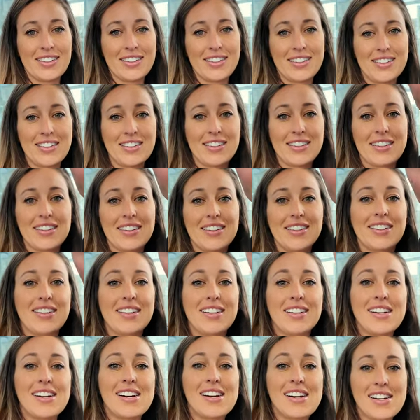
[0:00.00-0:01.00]

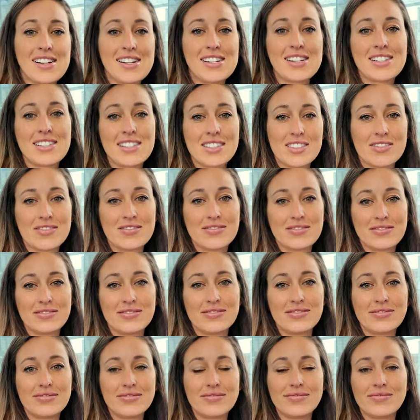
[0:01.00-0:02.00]

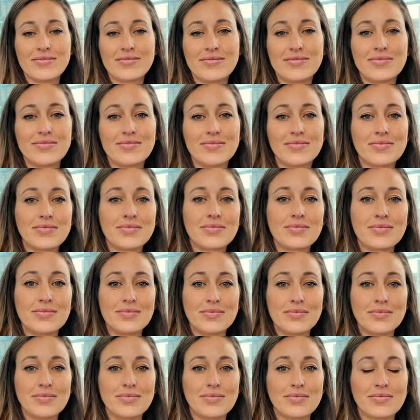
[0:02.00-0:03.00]

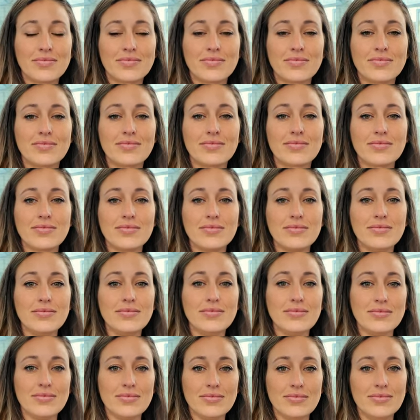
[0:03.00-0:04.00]

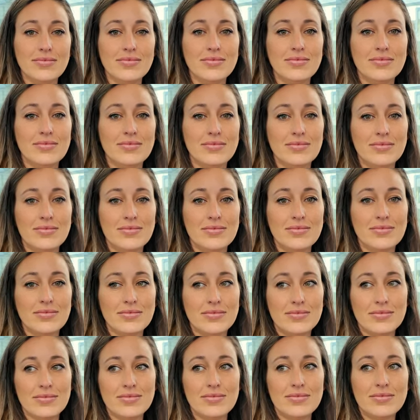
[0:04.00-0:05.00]

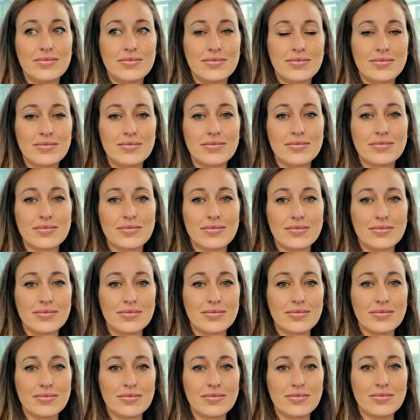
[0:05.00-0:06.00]

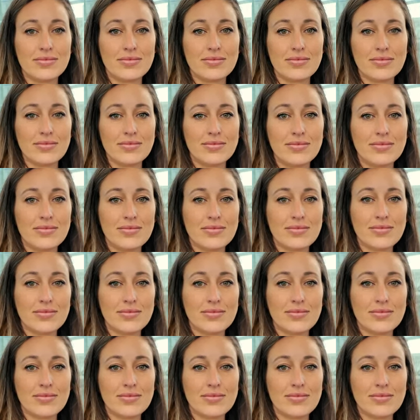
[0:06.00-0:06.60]
The person shown says nothing.